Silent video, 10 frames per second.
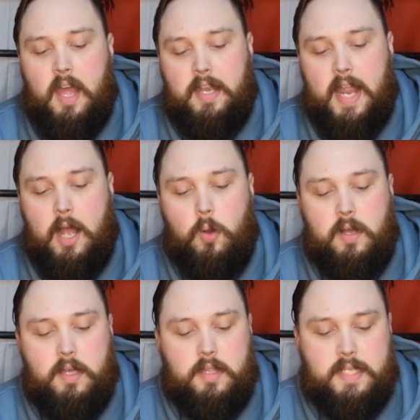
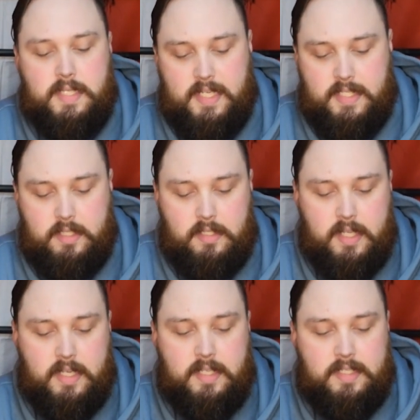Now this neck seal
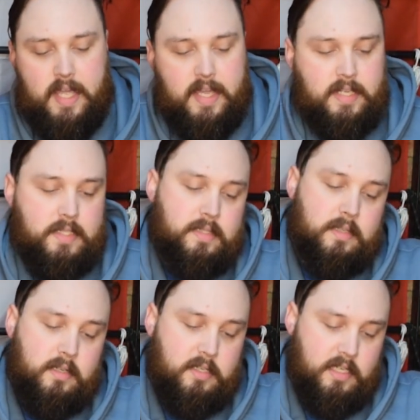is a
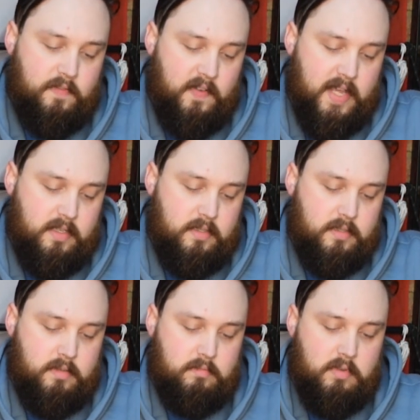
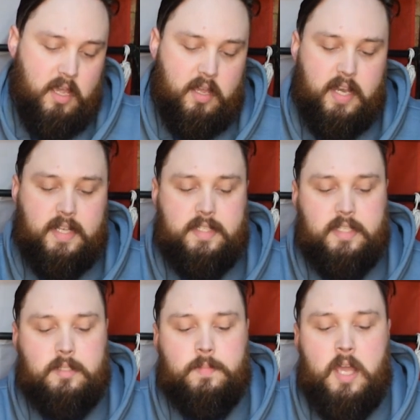Cyflex neck
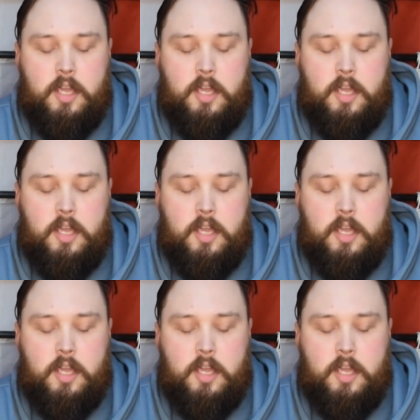seal.